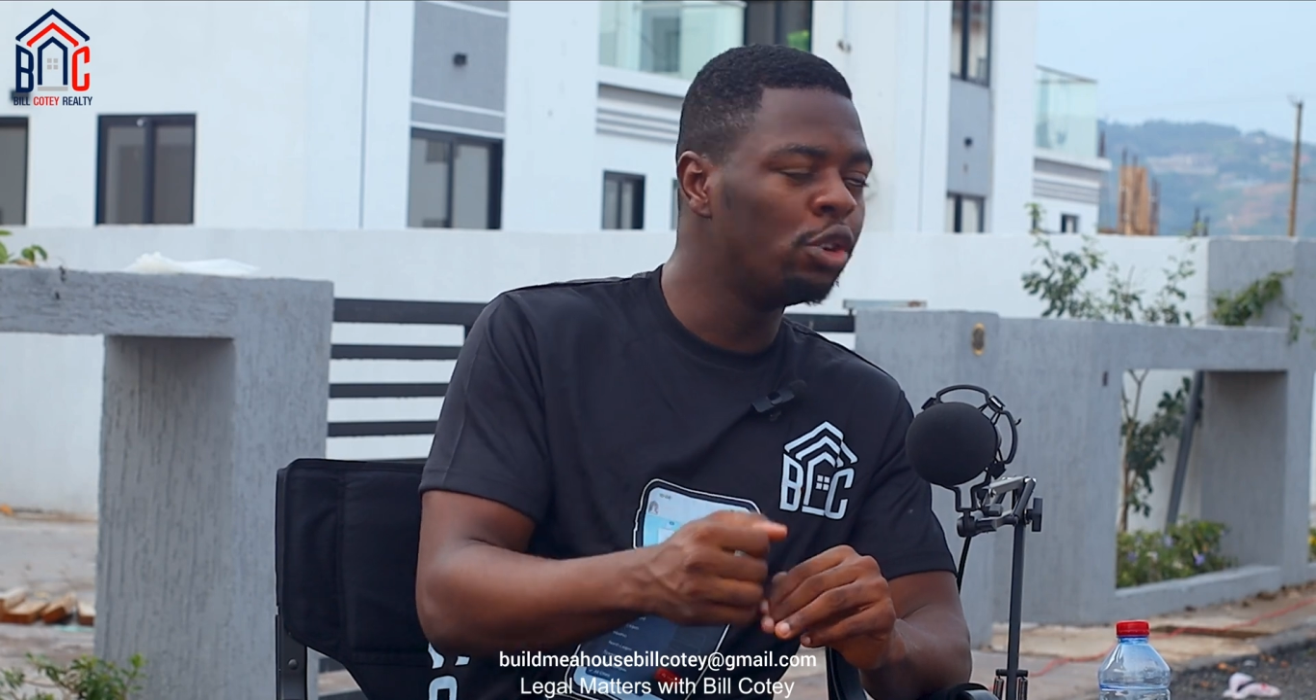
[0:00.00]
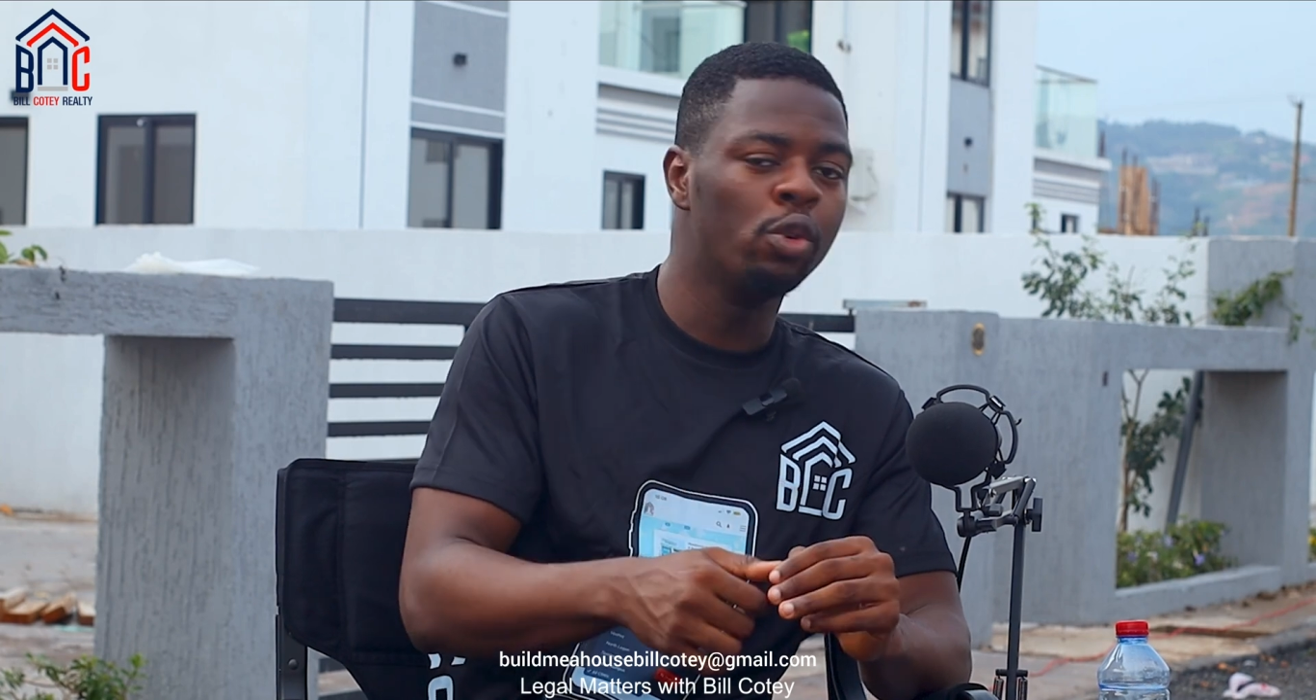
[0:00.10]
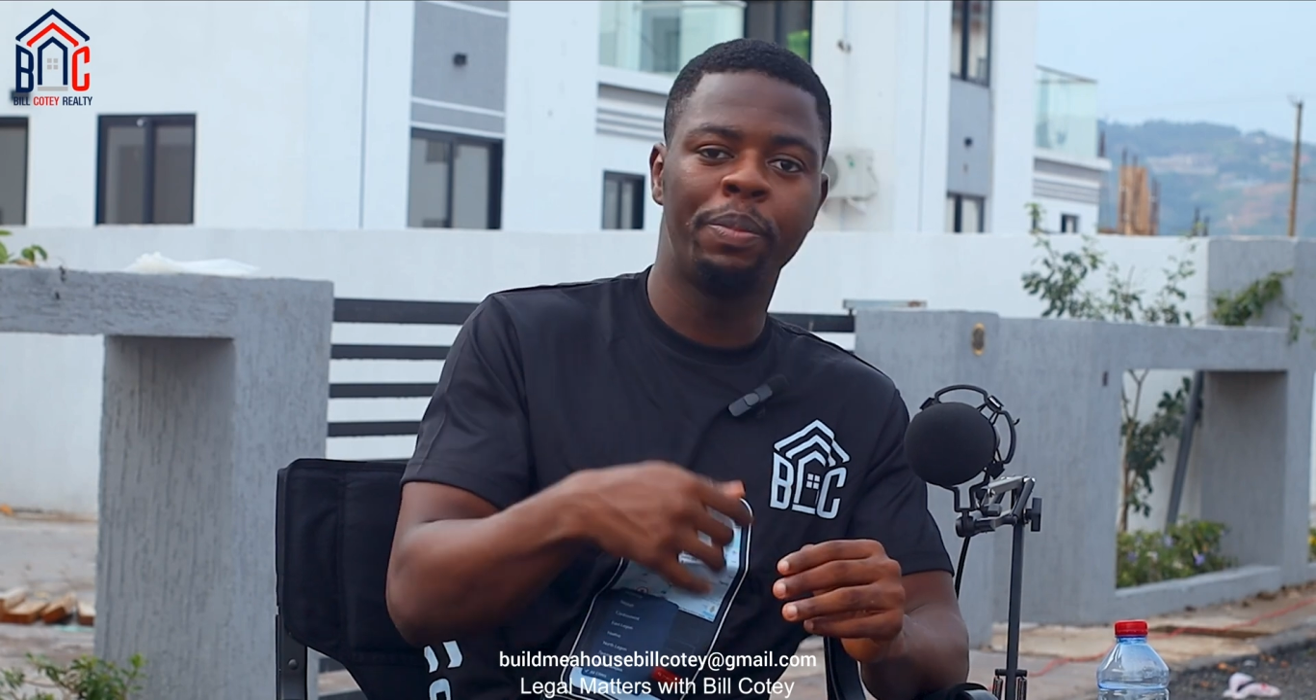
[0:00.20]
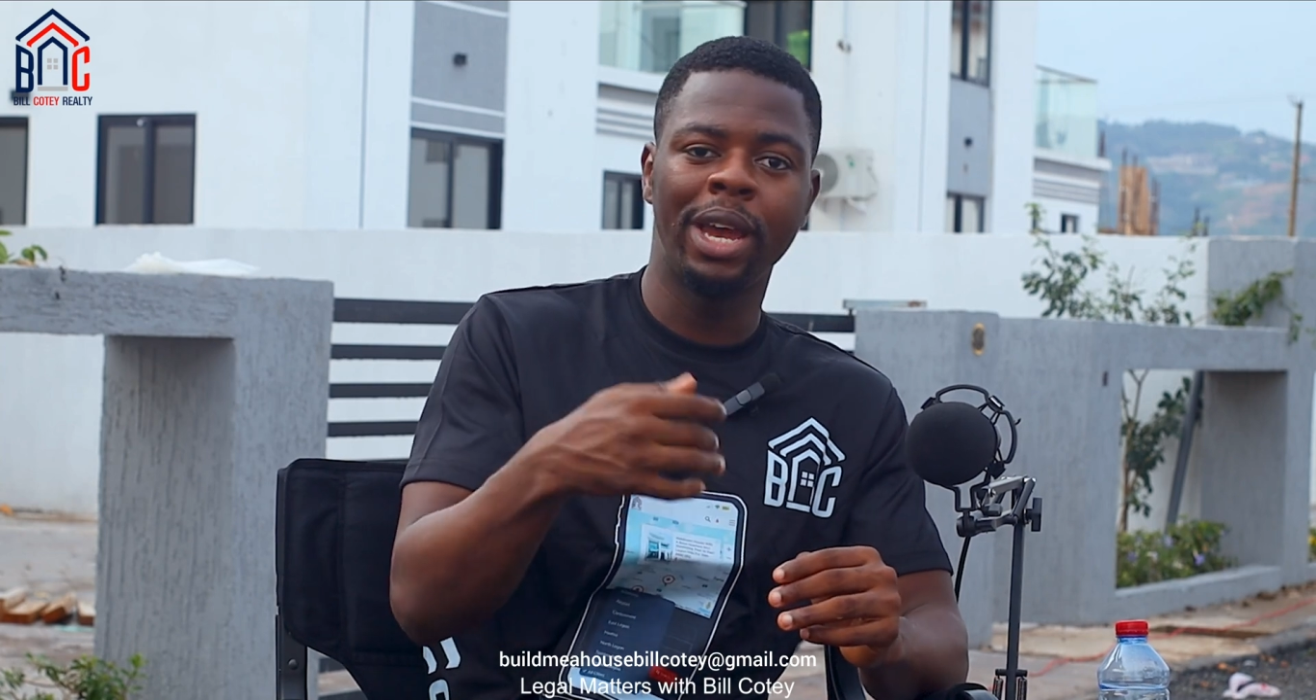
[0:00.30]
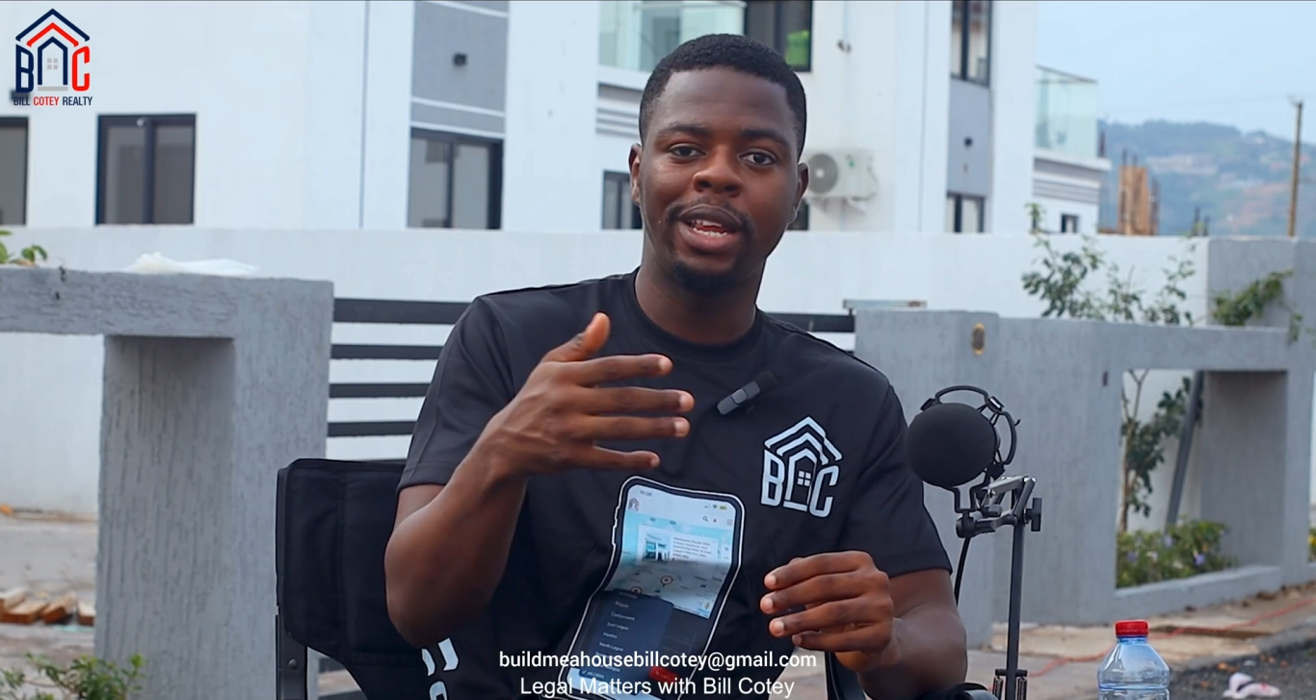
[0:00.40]

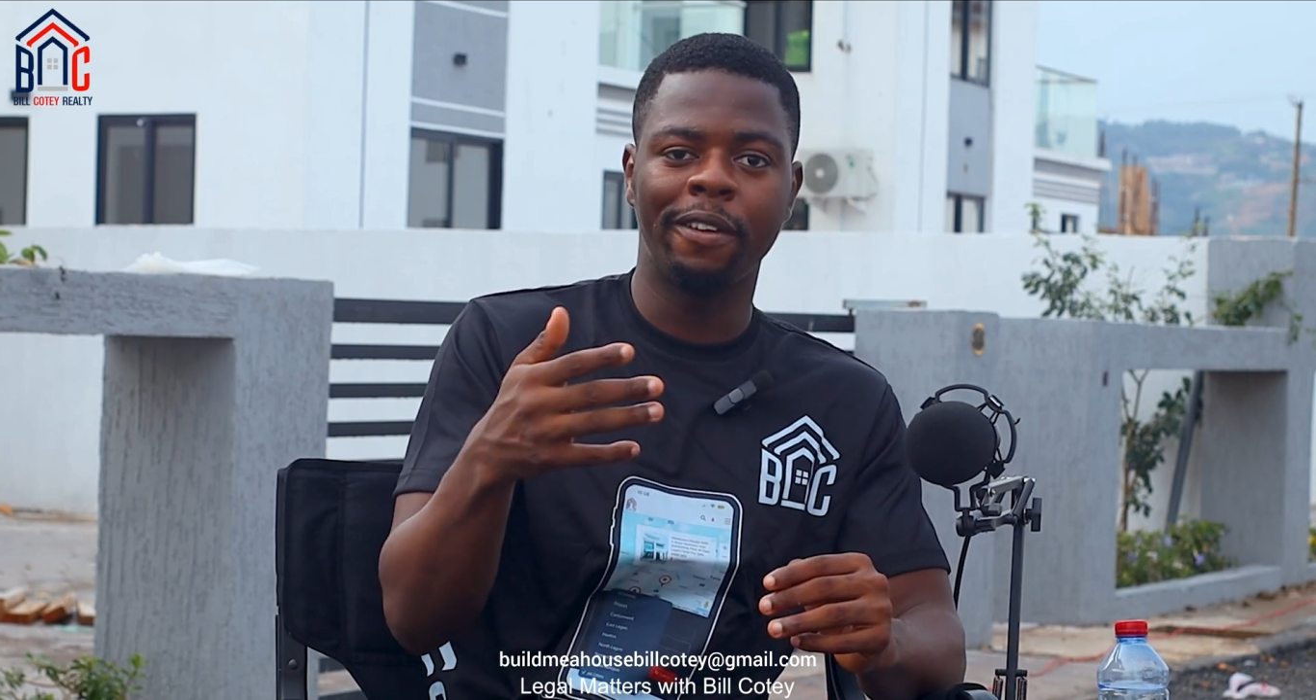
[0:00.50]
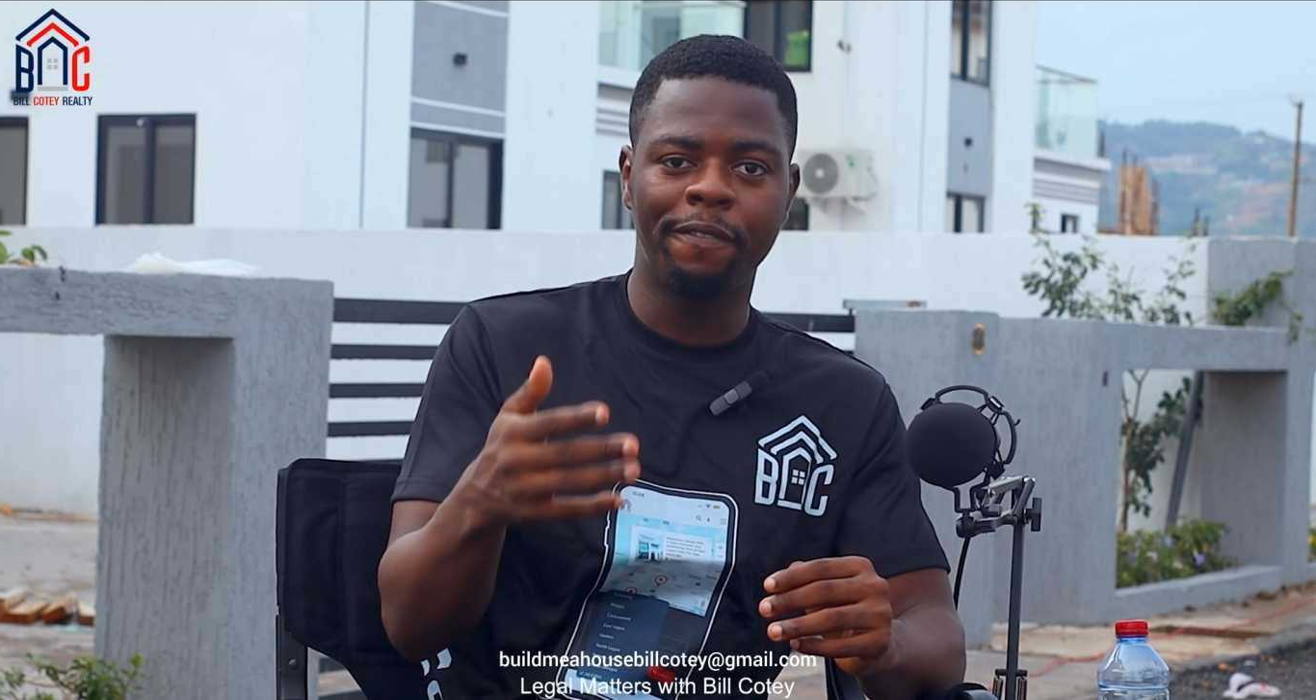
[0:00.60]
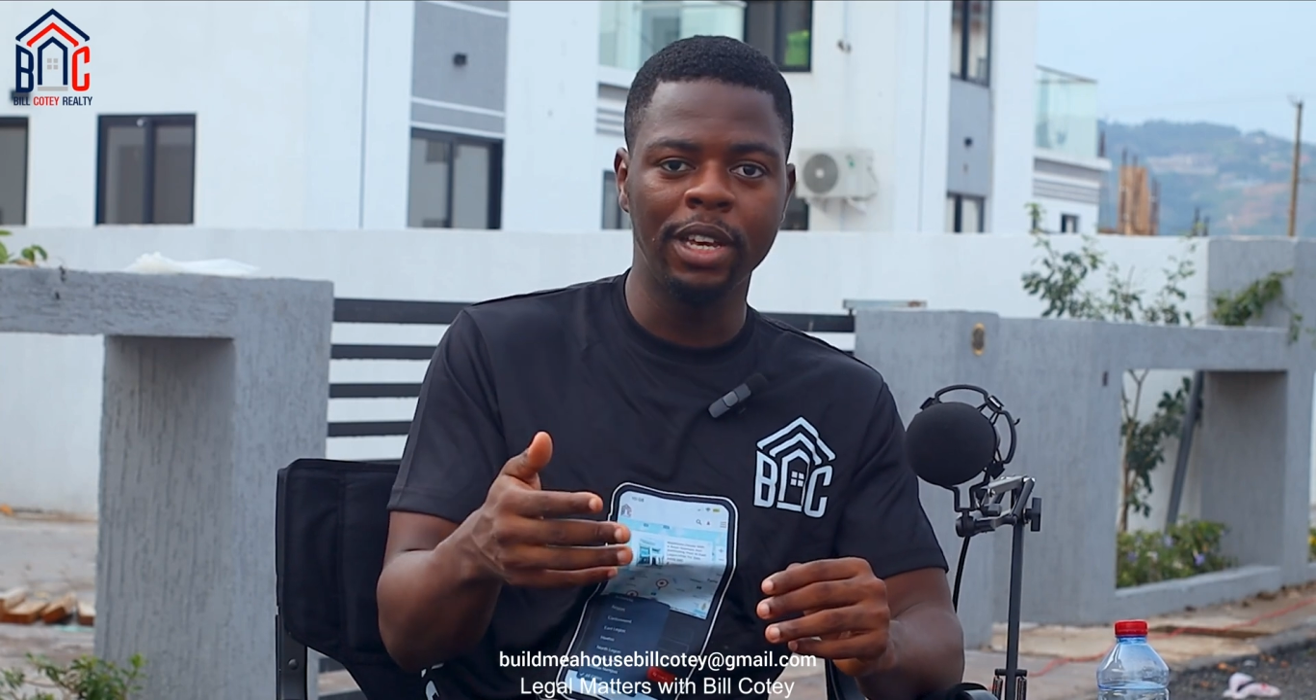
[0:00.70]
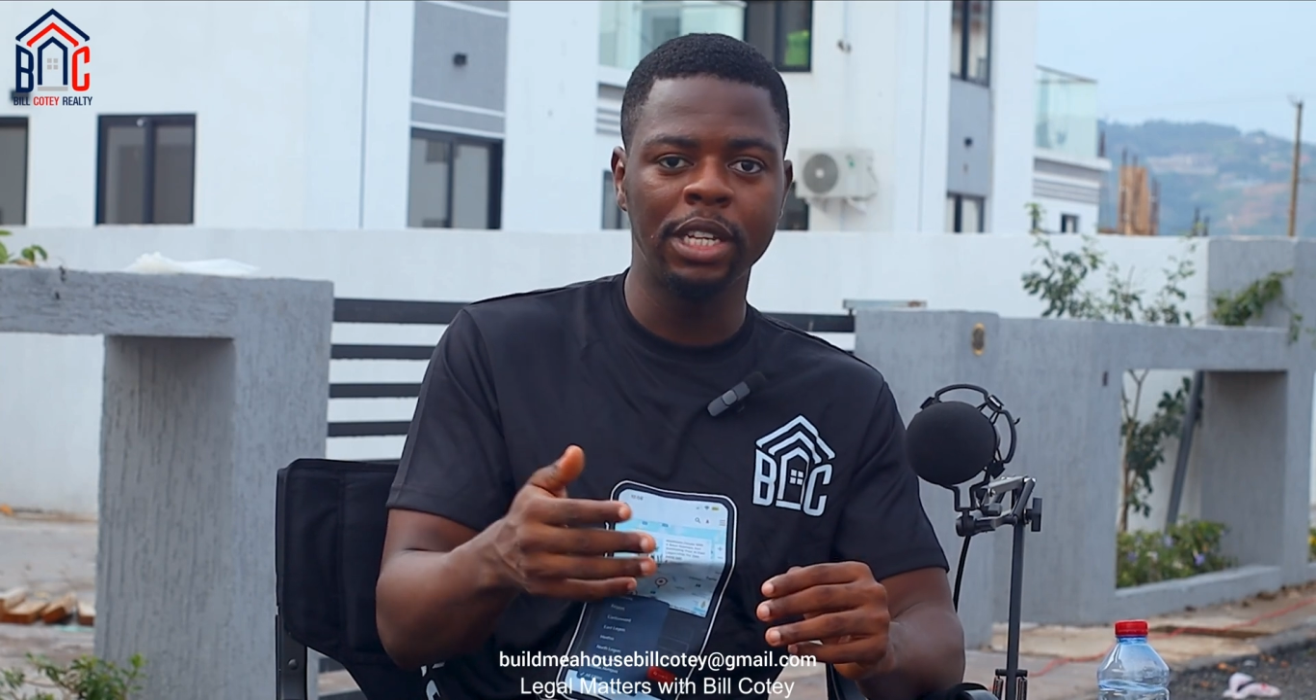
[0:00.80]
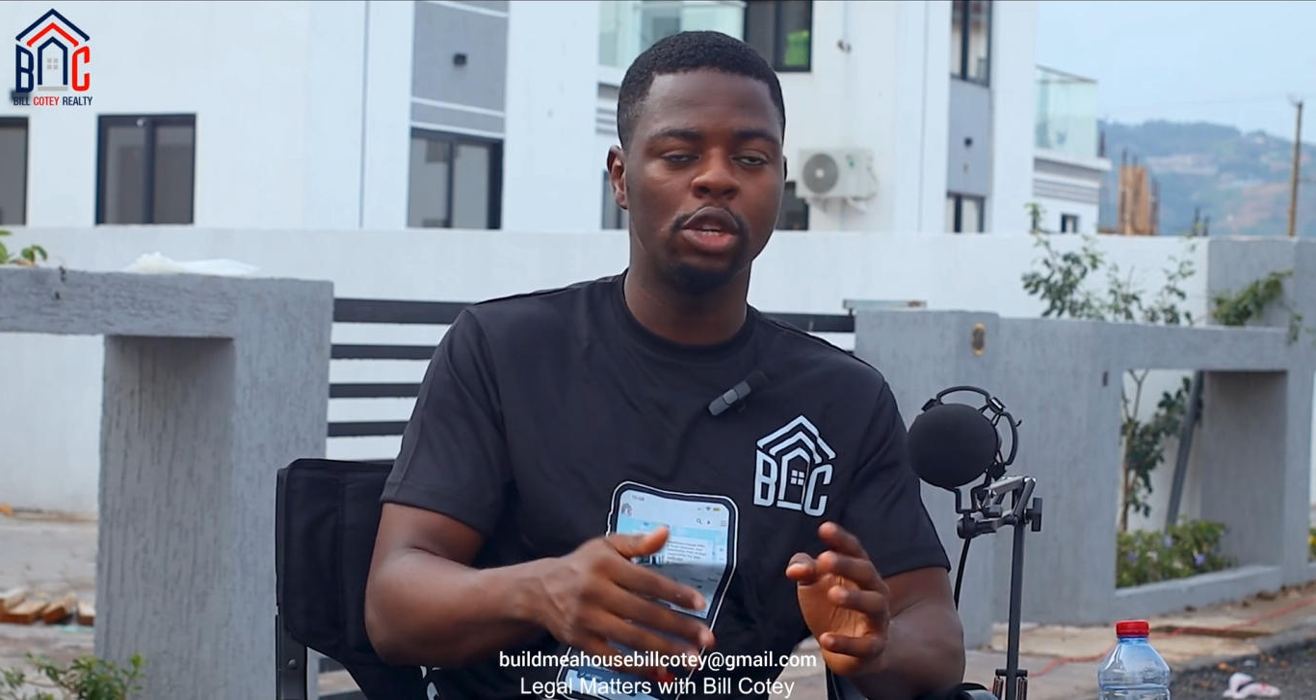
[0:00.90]
you pay the
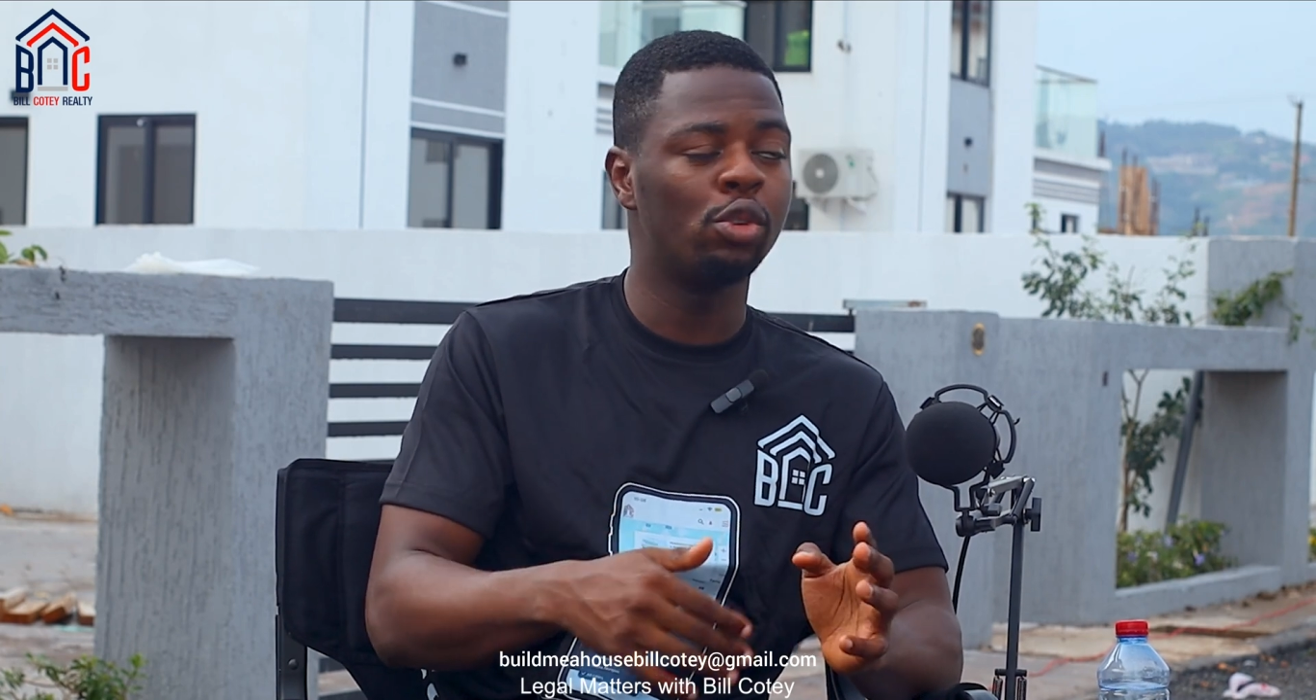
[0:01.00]
fees